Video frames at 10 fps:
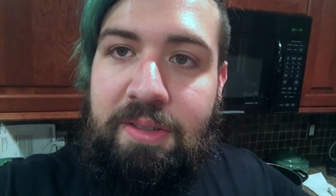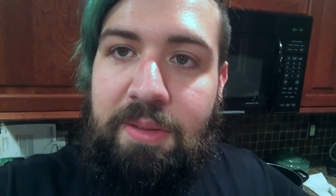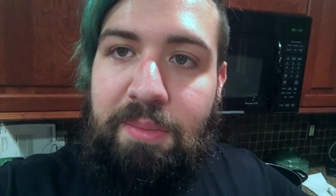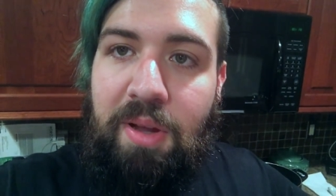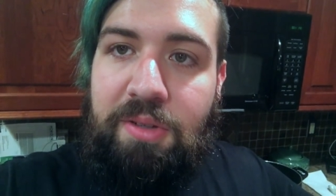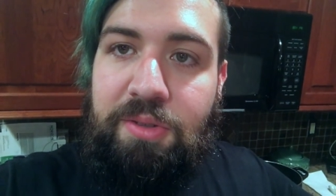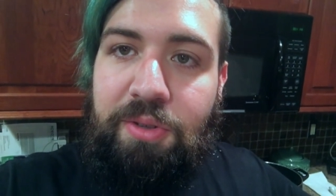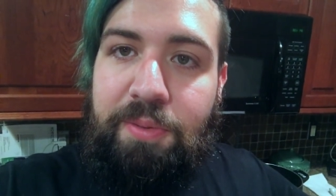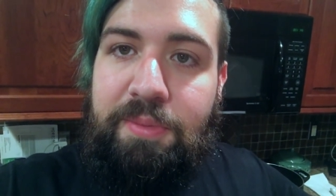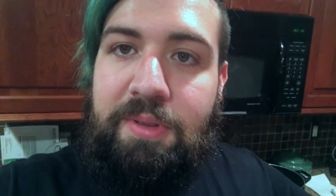some
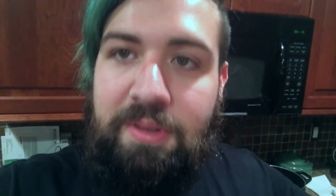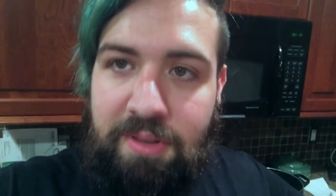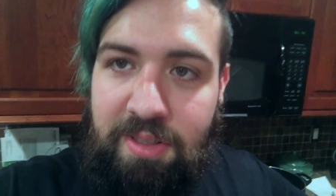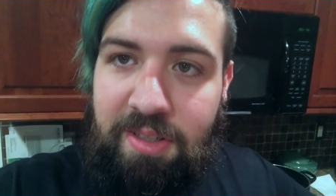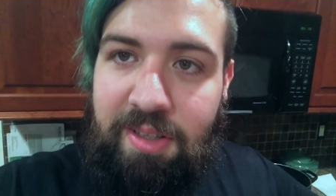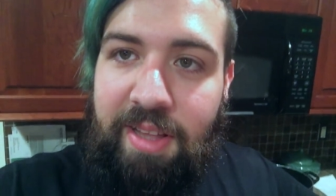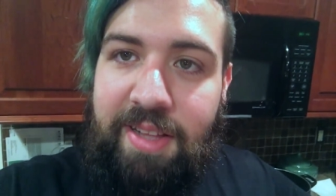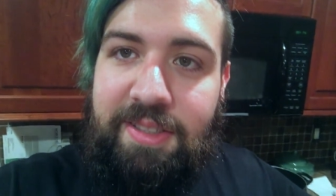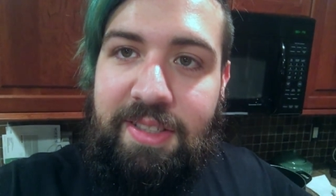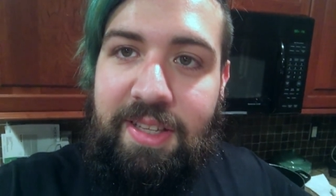mushrooms.
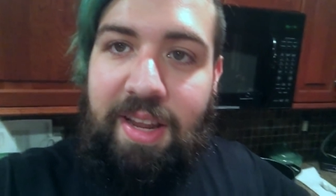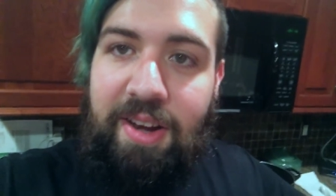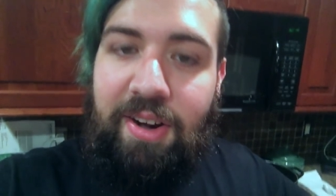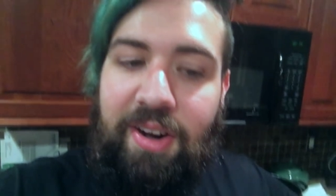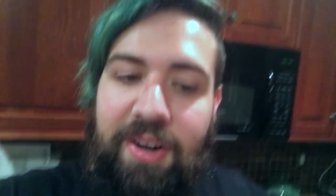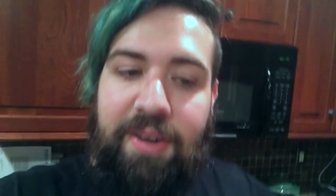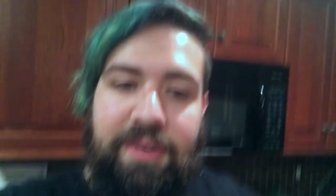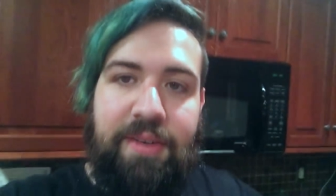That's dinner.